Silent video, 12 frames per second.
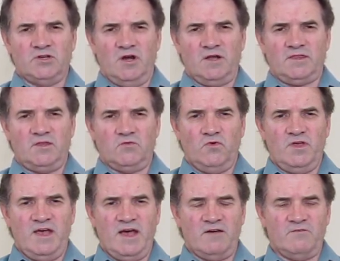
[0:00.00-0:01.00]
not that we
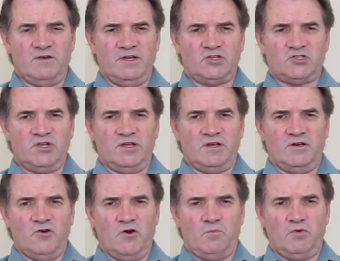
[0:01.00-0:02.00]
haven't extended
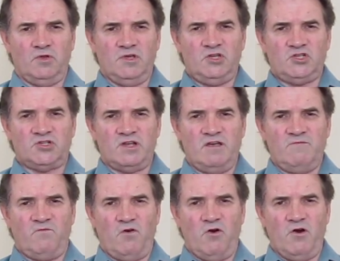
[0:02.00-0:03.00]
our police state
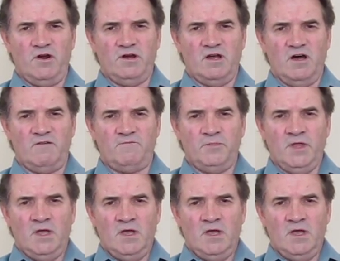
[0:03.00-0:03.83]
far enough.